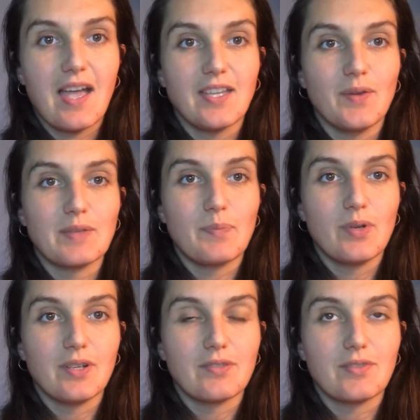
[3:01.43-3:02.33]
US border
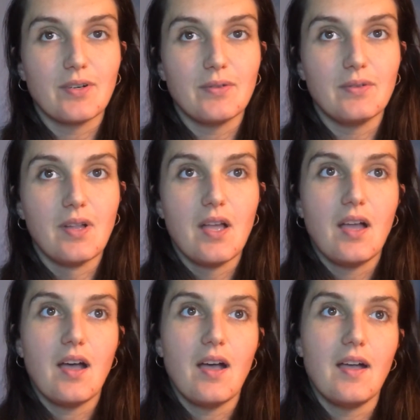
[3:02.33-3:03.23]
control,
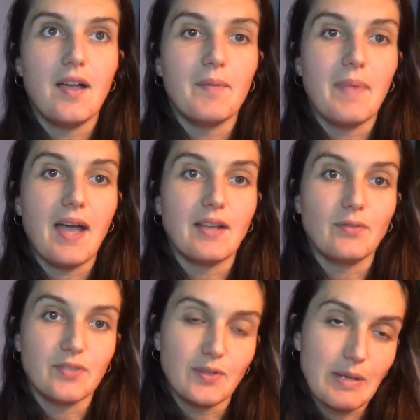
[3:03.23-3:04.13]
and
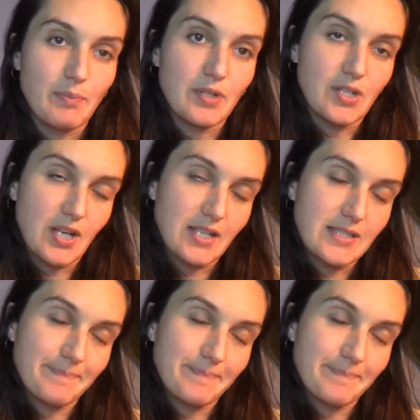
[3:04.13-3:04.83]
also temperature checks.